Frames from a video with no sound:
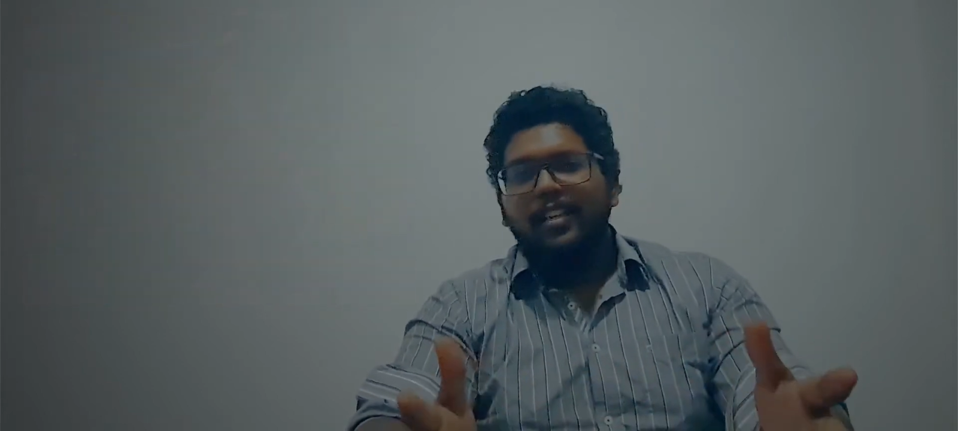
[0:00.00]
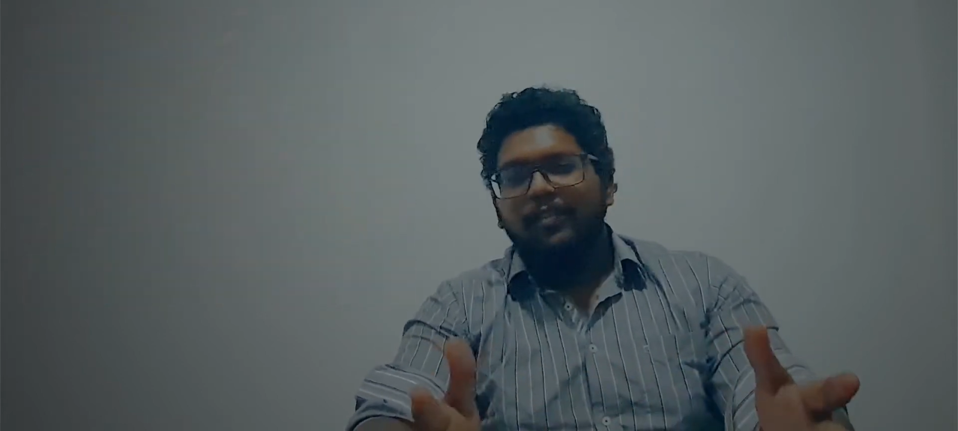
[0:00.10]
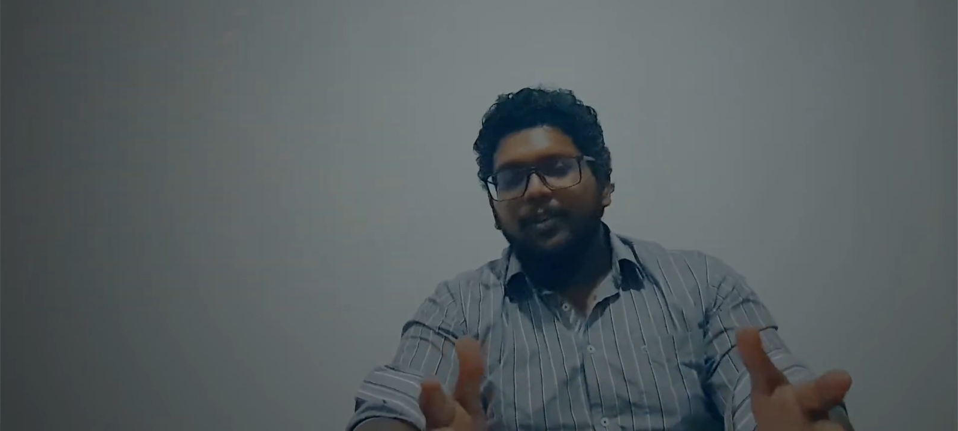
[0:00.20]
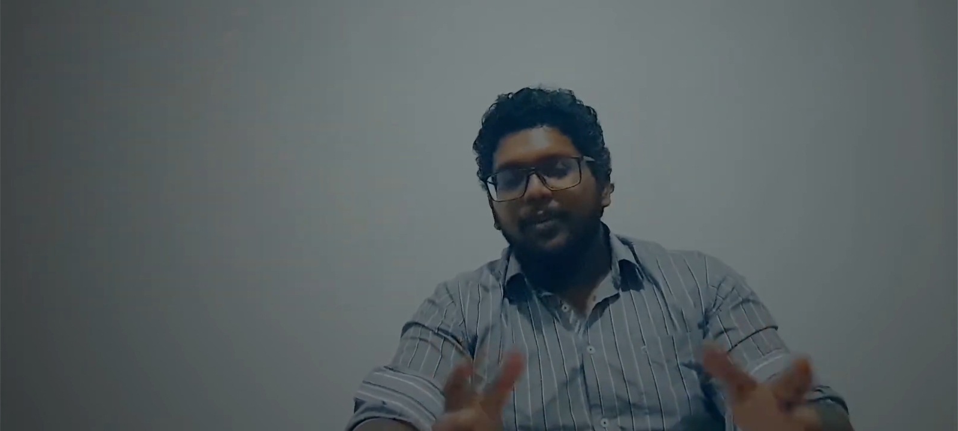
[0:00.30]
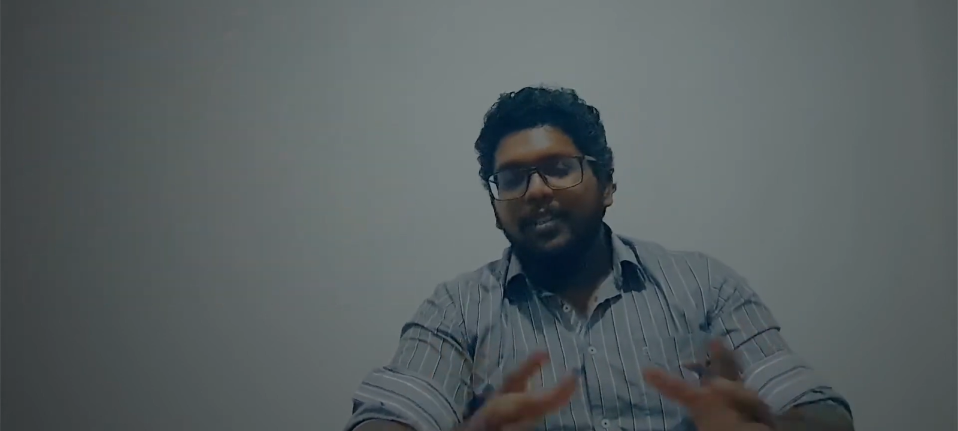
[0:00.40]
of
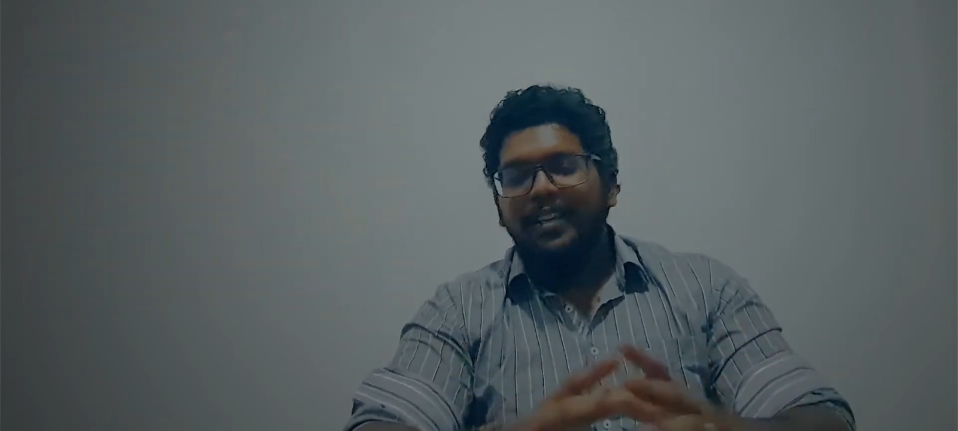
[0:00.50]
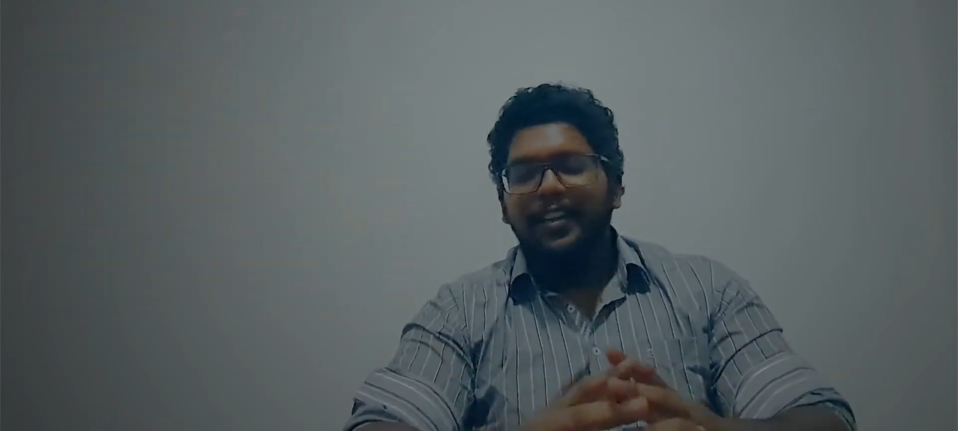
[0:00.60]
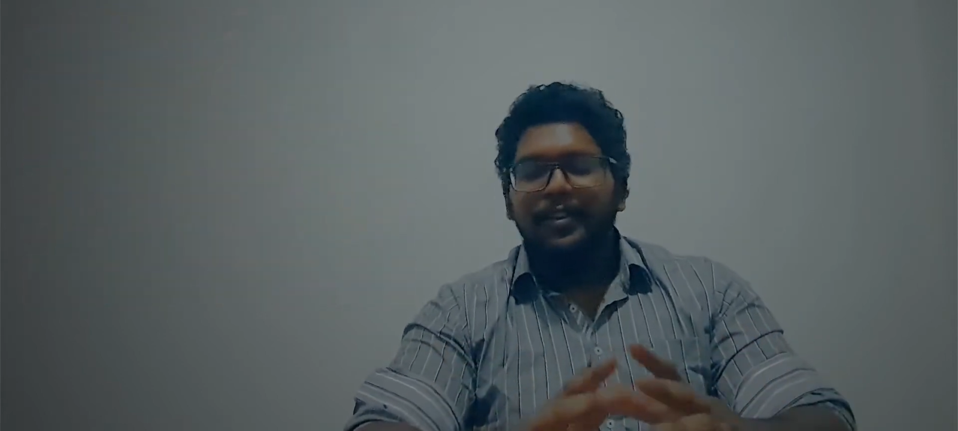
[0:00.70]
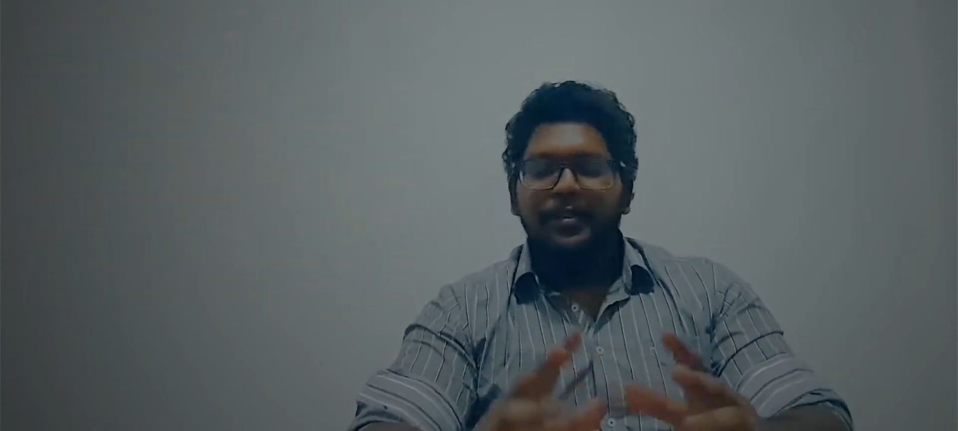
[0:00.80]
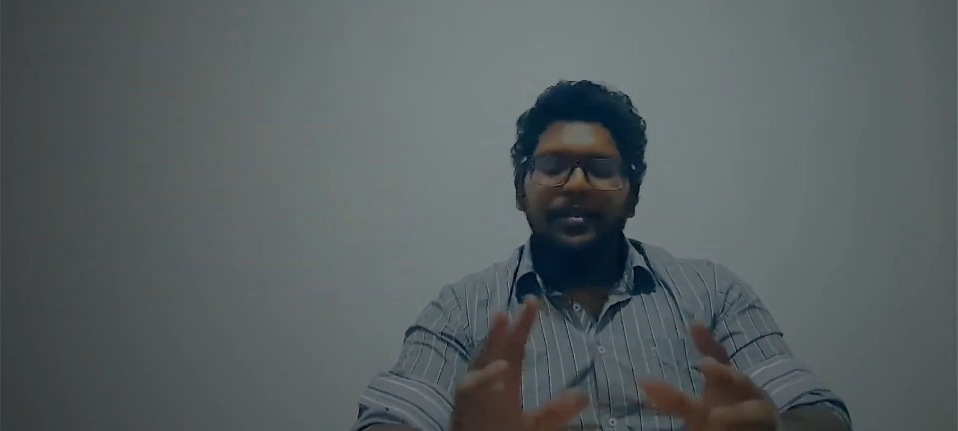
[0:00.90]
the world
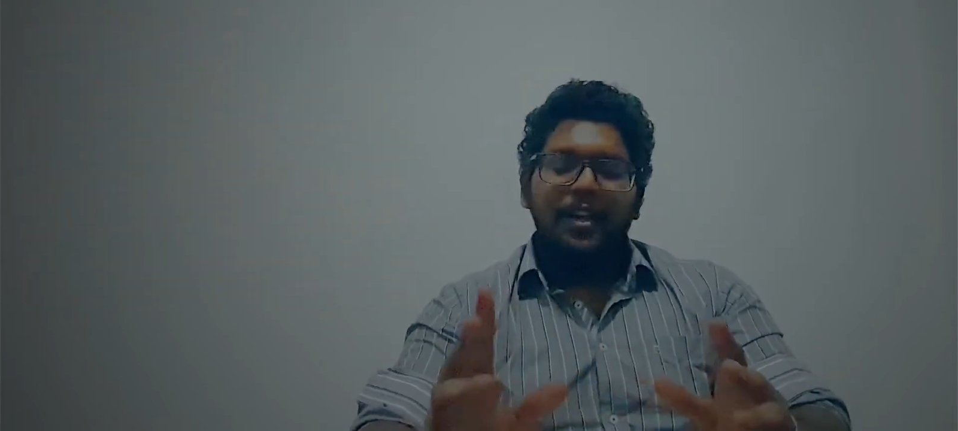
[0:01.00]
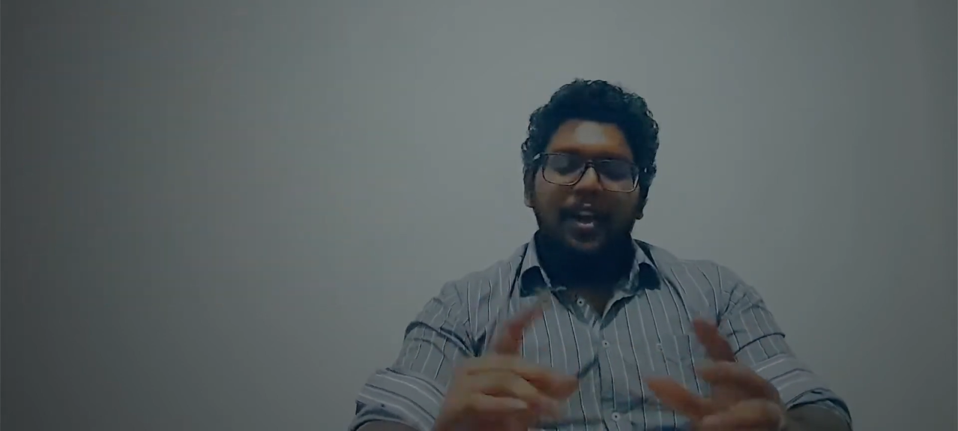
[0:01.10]
can do.